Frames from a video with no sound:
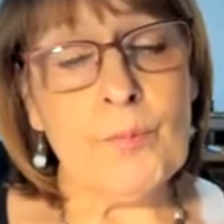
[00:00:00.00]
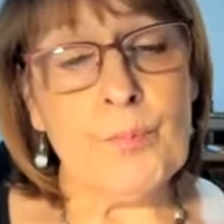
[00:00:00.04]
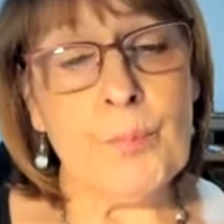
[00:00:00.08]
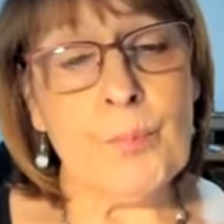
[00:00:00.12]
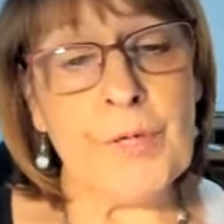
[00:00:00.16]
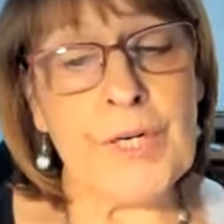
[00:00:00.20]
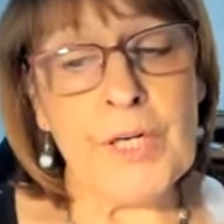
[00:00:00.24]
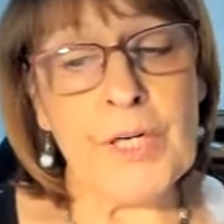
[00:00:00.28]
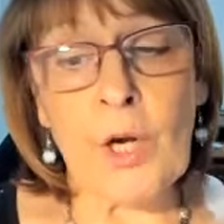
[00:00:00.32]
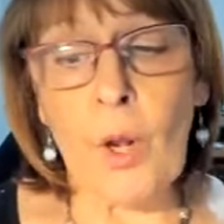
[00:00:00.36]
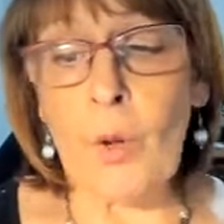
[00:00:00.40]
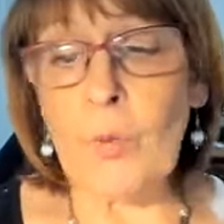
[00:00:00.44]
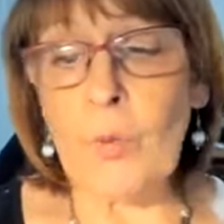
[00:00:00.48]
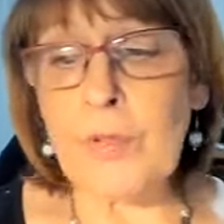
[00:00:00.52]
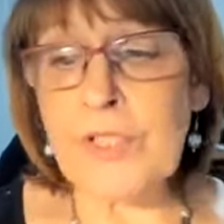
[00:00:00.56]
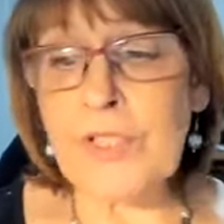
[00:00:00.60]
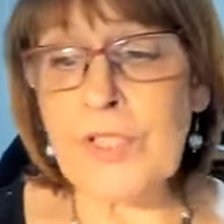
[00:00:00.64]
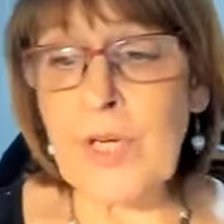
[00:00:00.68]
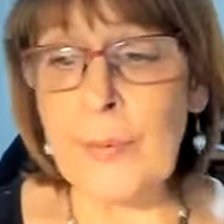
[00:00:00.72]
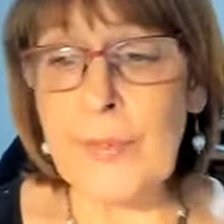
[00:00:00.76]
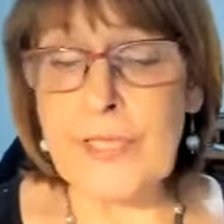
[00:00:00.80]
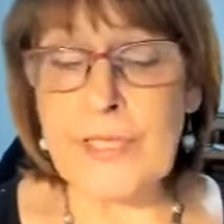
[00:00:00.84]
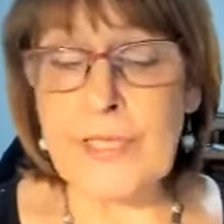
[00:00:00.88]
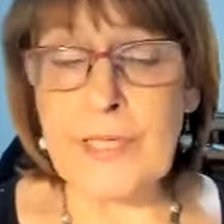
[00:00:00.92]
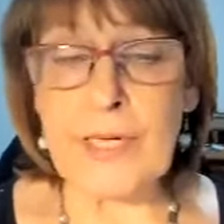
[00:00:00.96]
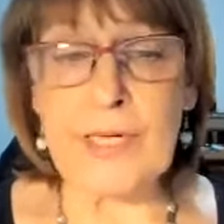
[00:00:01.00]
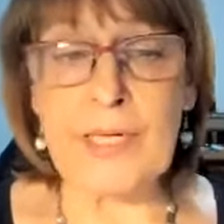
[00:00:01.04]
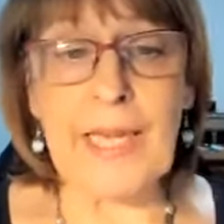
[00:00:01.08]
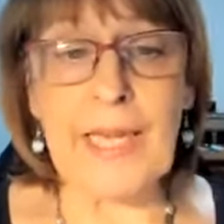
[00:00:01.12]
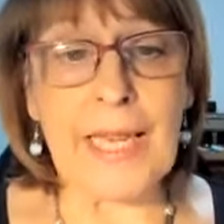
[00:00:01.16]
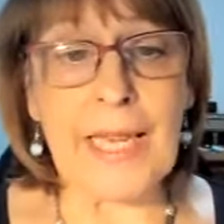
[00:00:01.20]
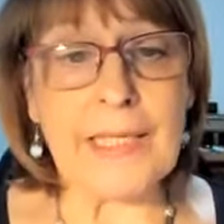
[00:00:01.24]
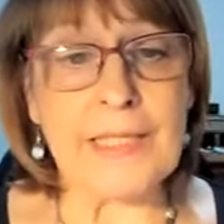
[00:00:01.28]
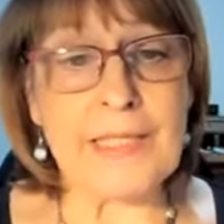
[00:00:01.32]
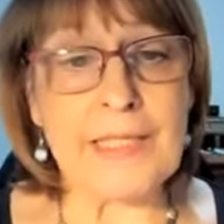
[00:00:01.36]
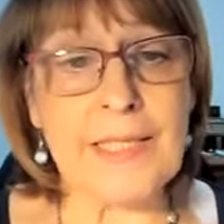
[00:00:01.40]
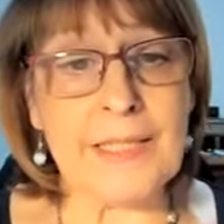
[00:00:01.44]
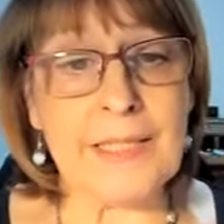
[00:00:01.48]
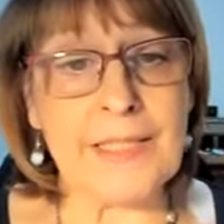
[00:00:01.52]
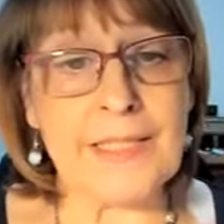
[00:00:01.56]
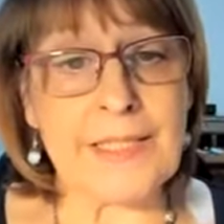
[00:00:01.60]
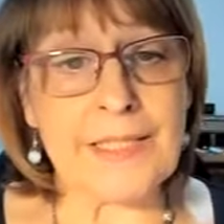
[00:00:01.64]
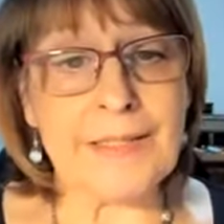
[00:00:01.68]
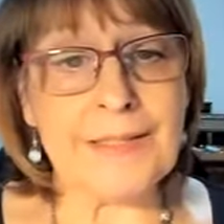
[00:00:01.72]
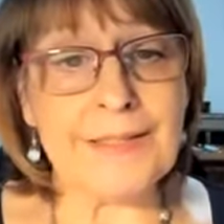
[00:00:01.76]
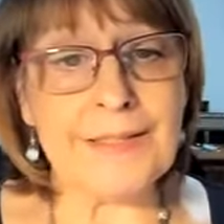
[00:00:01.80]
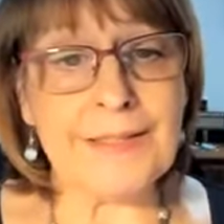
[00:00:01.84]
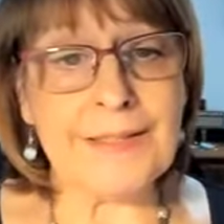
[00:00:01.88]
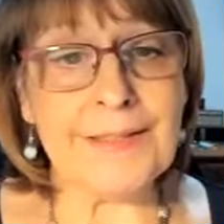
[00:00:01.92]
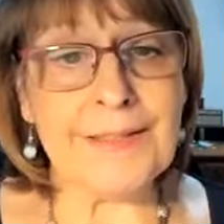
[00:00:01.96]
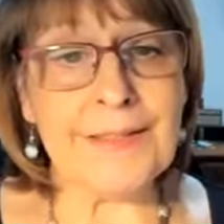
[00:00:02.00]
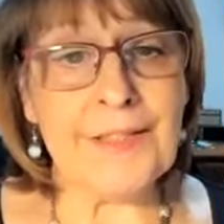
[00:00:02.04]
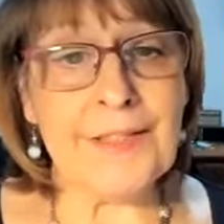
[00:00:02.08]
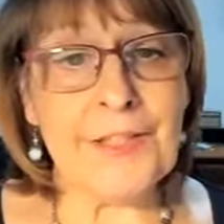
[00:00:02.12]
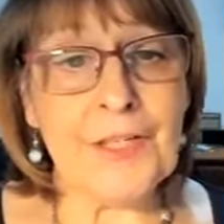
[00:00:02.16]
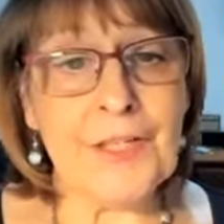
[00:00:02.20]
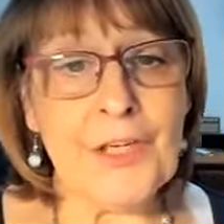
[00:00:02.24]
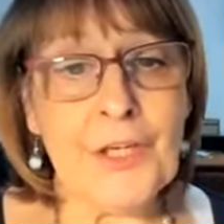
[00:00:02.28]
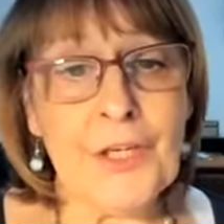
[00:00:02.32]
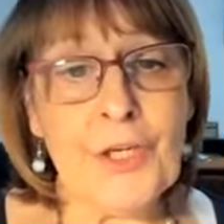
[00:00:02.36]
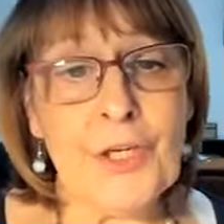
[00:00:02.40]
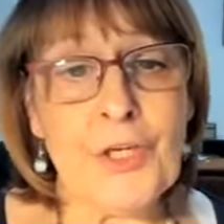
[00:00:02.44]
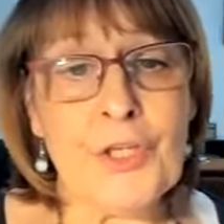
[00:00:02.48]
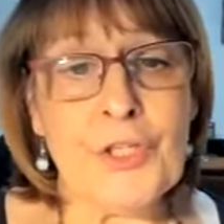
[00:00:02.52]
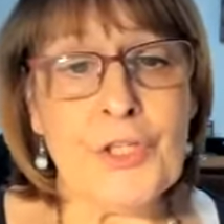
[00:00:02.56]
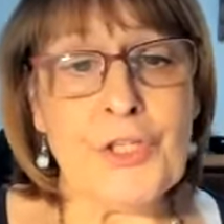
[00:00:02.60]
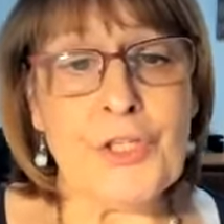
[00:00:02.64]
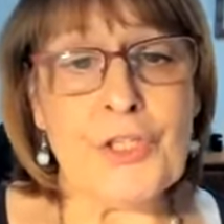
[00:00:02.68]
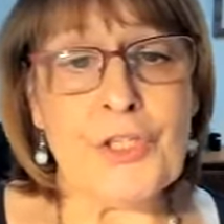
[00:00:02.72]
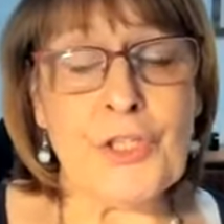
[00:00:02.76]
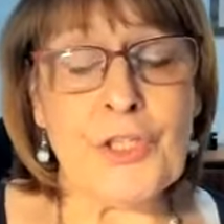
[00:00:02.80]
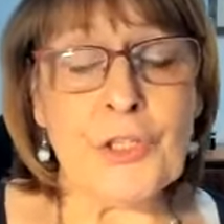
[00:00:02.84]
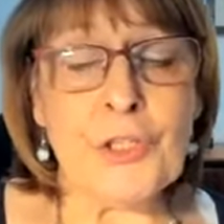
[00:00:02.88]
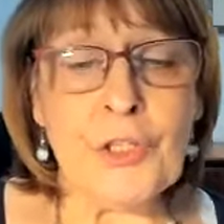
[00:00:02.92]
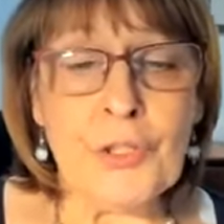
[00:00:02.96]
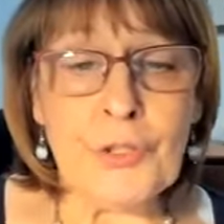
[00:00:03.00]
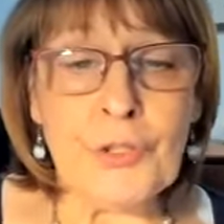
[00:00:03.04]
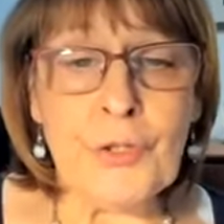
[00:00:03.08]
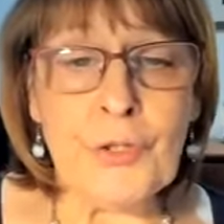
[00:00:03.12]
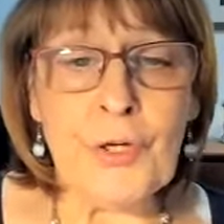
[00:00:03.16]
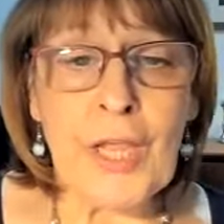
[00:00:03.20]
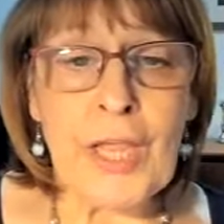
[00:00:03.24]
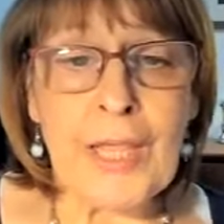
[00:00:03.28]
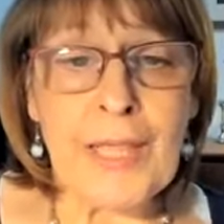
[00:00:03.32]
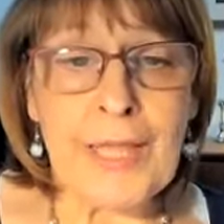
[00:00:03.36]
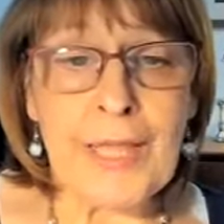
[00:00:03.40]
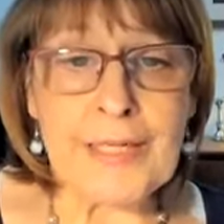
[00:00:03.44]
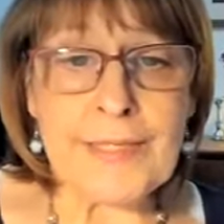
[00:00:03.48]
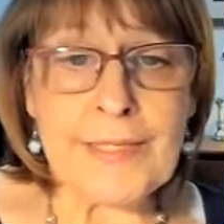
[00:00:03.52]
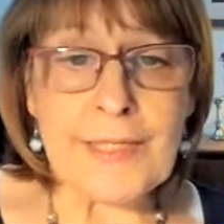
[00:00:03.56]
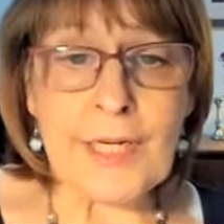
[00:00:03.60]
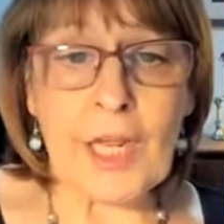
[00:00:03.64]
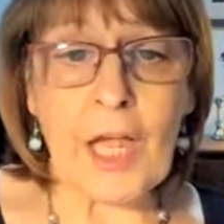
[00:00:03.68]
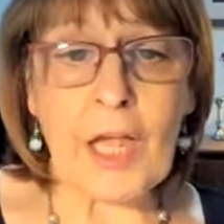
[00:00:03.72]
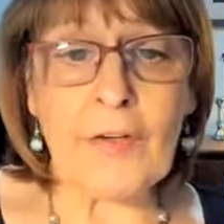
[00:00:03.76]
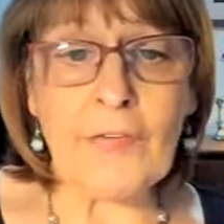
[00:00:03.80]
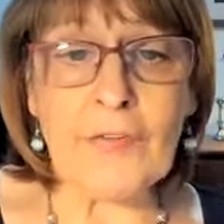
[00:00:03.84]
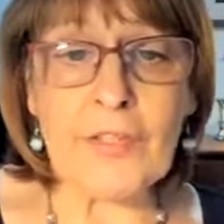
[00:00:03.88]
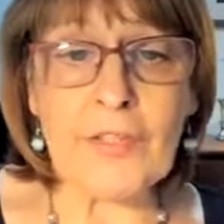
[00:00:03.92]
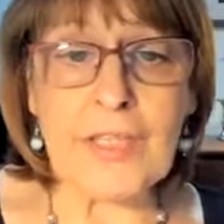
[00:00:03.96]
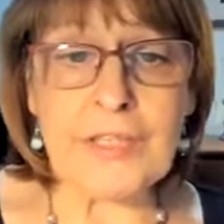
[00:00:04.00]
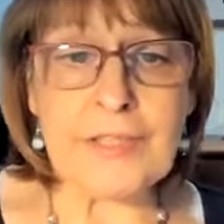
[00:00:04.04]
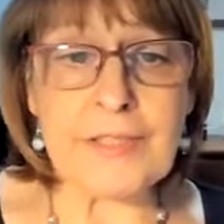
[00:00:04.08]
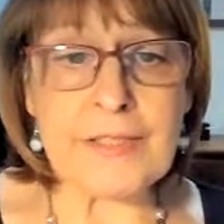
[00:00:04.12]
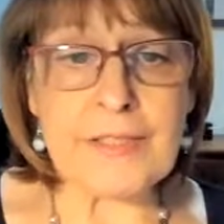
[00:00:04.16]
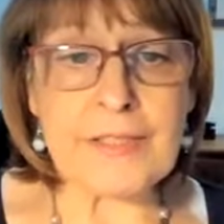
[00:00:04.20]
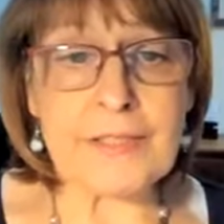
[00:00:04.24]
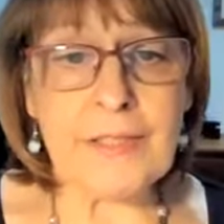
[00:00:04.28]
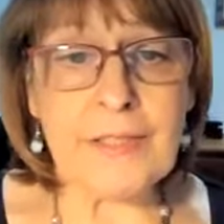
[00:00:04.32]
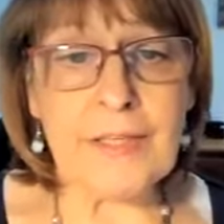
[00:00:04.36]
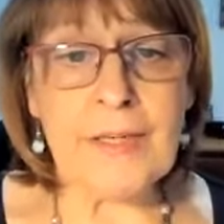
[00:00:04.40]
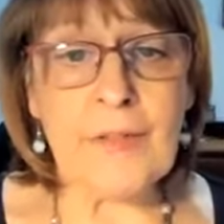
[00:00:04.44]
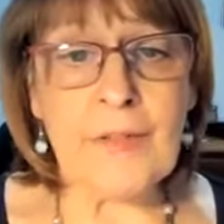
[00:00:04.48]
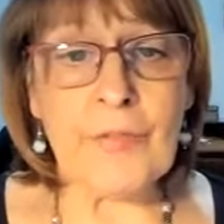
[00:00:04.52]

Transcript: But it also is connected to his covenant,